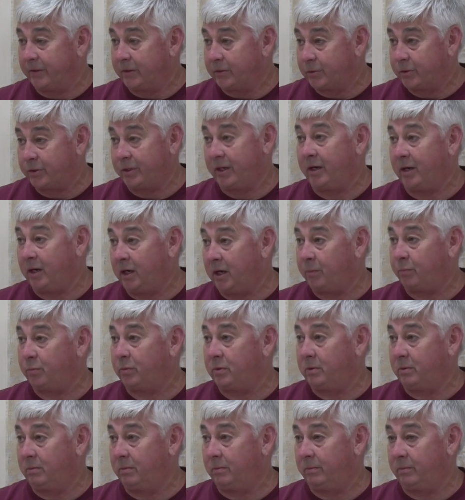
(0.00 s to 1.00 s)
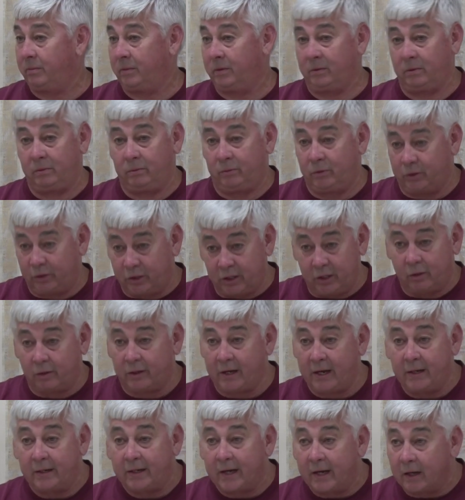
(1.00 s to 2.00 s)
set up, the jail
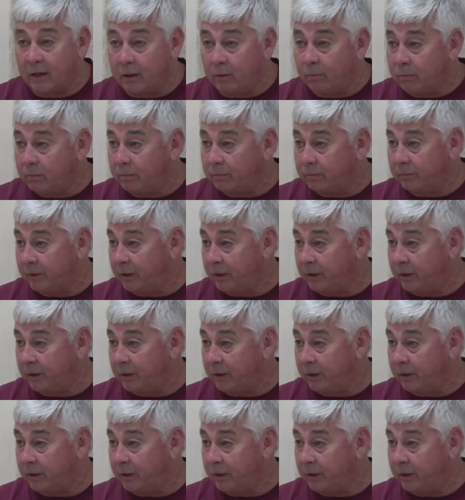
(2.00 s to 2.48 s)
can't take them,